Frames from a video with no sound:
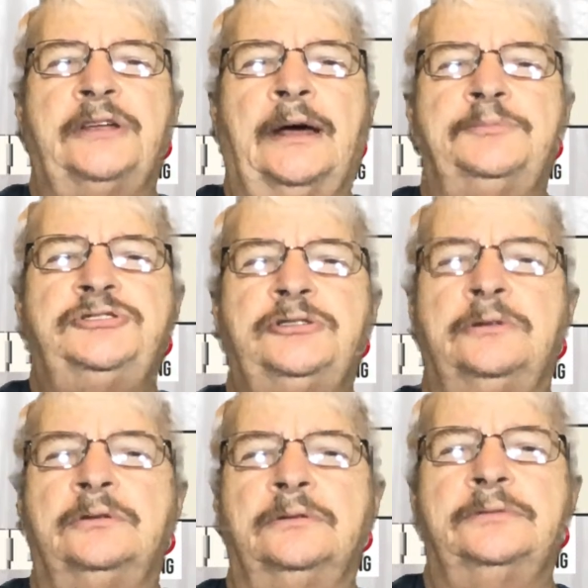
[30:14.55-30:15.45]
And I'm
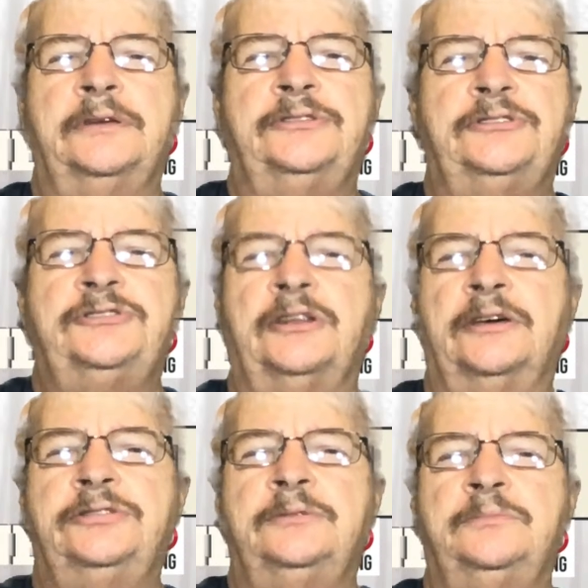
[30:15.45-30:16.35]
sure that there's
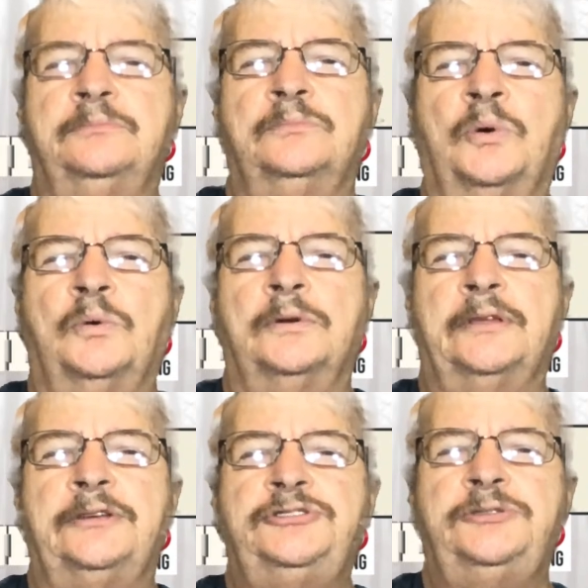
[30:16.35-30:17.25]
nothing more
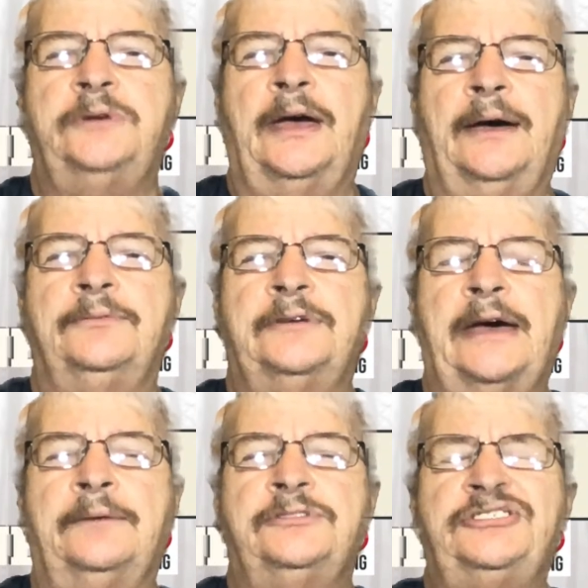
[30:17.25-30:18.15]
that you
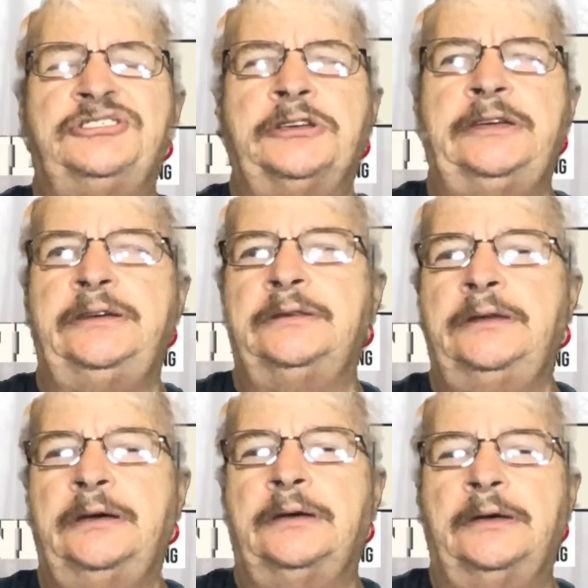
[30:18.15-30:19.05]
haven't
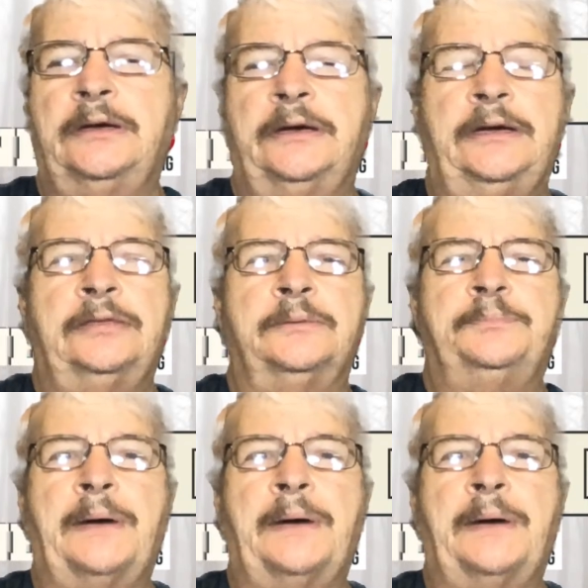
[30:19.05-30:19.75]
seen in the